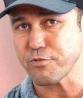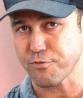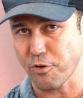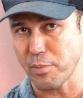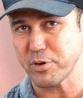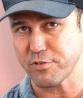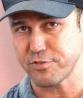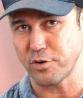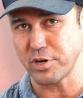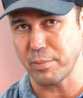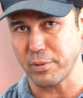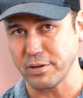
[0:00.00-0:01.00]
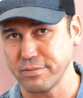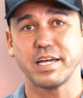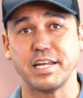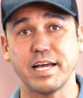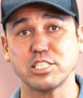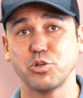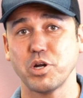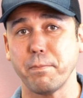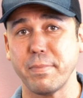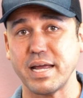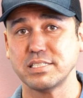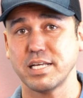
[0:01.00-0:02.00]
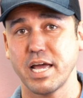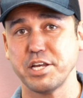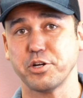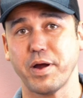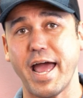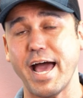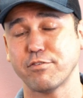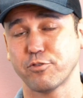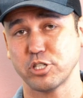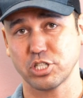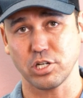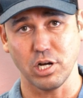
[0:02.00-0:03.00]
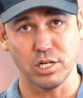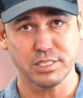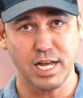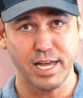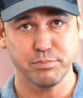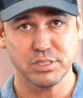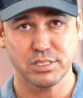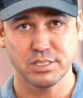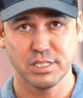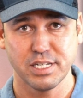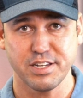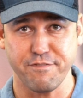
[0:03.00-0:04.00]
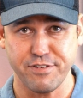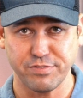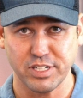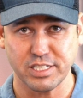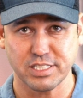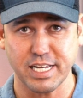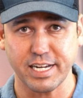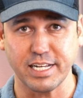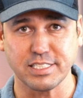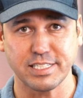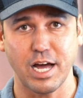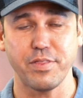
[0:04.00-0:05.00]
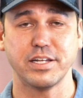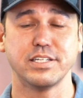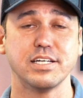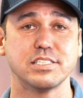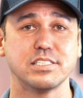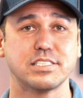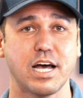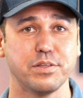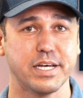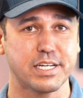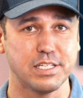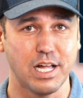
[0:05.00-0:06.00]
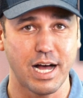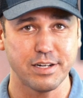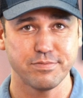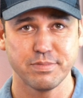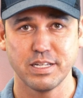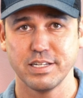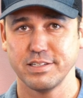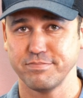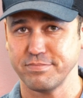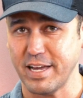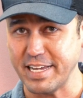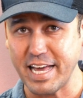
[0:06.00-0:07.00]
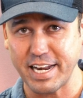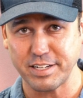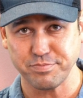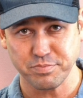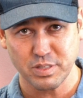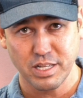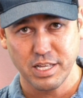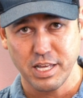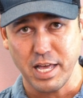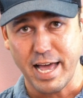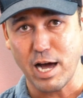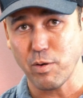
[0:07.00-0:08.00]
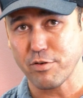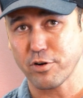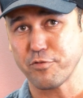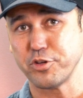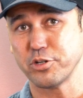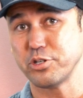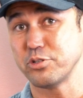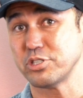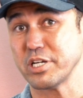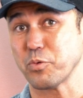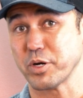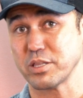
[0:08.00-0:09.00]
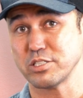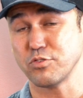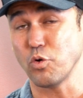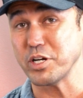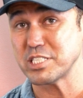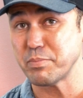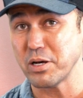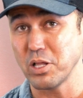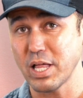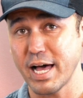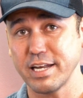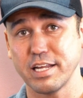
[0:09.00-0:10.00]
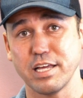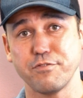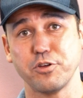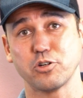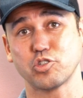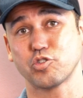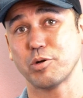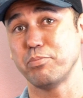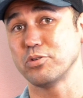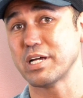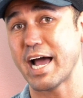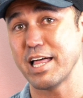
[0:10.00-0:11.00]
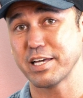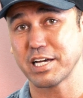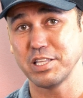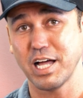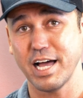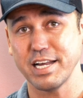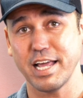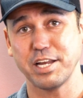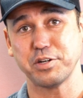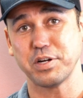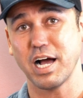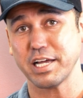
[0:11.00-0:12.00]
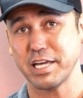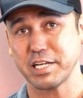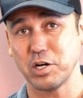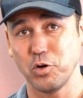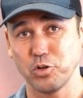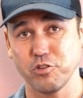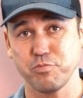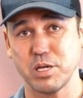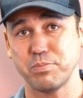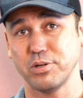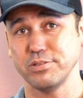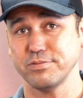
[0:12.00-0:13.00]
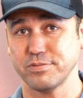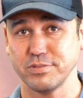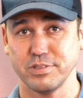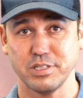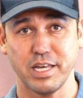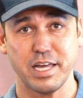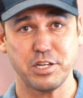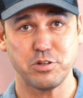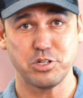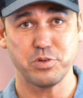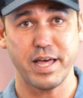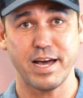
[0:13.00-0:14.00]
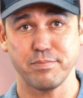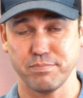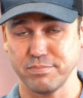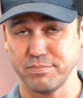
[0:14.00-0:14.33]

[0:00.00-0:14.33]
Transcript: from your phone number. Okay, next you wanna maintain your average call times to 15 seconds. Now that doesn't sound like a lot, I get it. However, if you're using ringless voicemail a lot, if you're triple dialing a lot and you're not getting a hold of people and you do that